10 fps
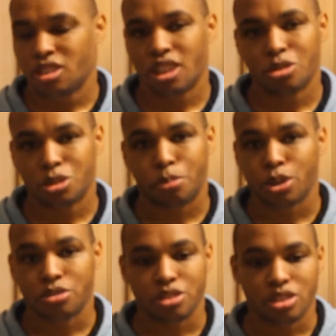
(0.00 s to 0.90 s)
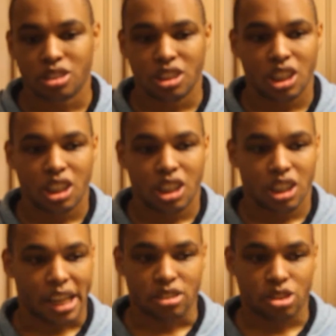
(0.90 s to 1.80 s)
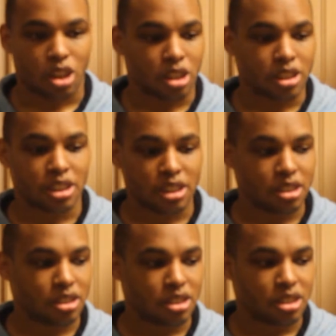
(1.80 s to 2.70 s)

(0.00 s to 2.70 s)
It was beautiful. Like Charlie